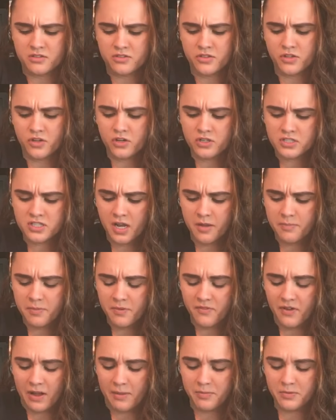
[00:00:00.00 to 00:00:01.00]
1/3 cup
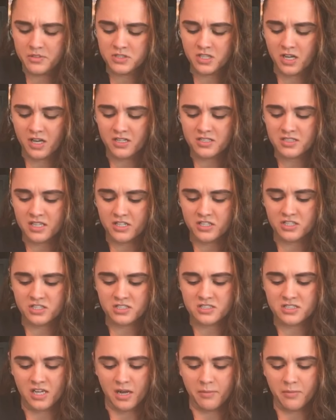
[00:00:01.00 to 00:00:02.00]
of applesauce. I
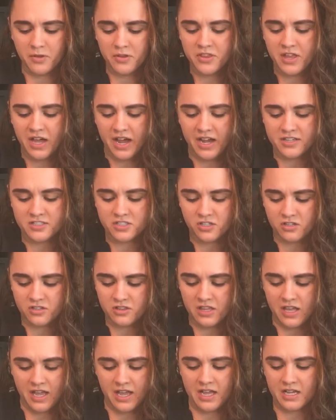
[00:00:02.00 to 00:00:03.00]
just doubled that and took
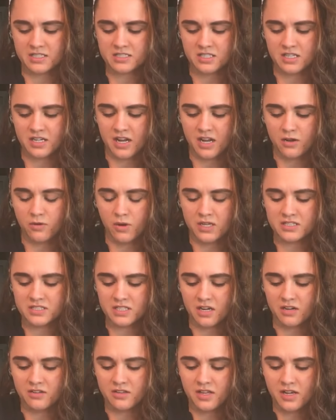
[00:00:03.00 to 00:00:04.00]
the eggs and egg whites
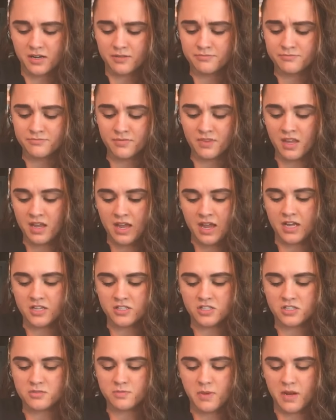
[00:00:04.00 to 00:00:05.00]
out of there and
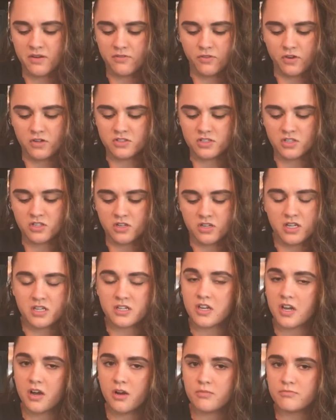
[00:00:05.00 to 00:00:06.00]
just made frozen cookie
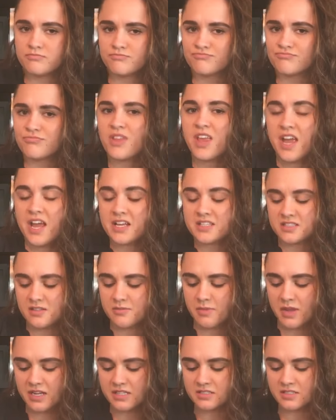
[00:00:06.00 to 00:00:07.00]
dough. It's
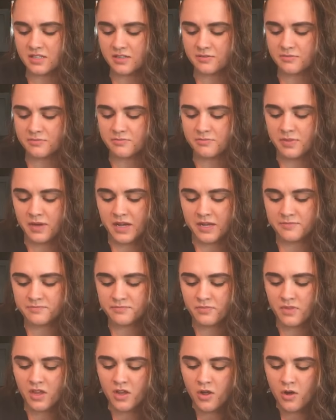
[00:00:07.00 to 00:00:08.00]
amazing.
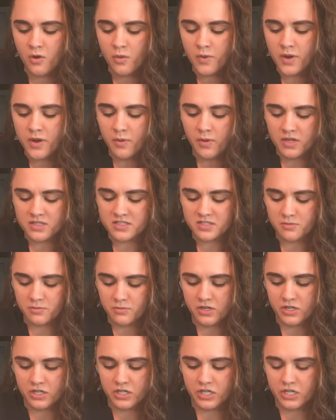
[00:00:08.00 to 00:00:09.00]
But we want some
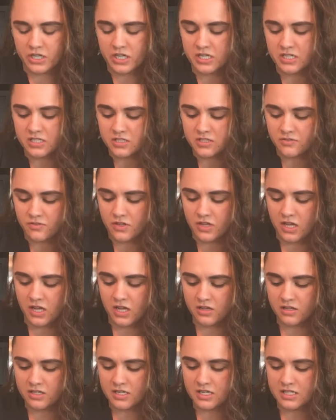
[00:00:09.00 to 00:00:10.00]
real cookies for the
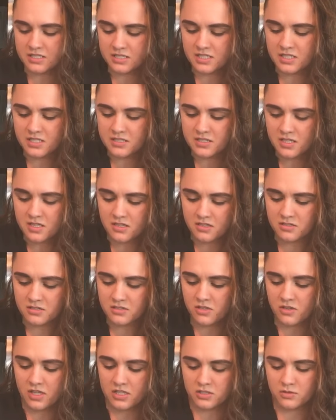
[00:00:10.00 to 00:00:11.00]
holiday season,
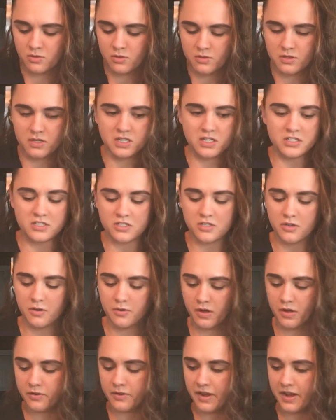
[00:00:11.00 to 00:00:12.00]
so that's what we're gonna do.
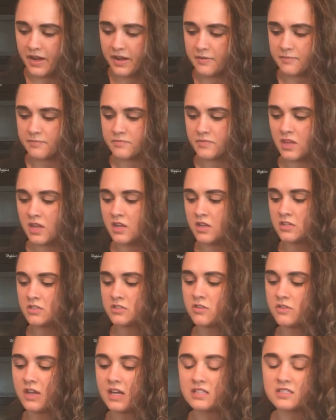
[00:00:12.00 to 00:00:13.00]
Okay,
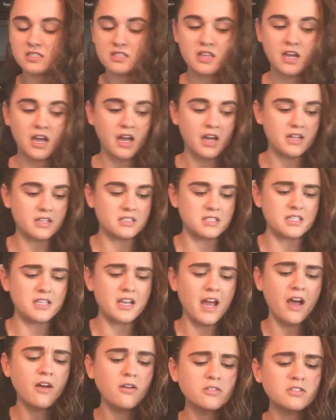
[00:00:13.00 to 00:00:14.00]
so that's that. It's
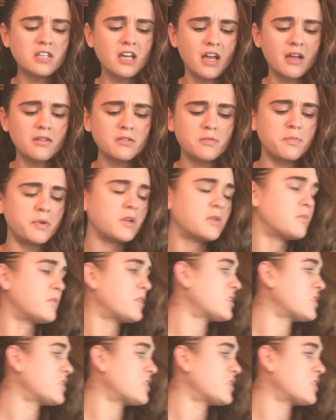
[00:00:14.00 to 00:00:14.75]
now time to put them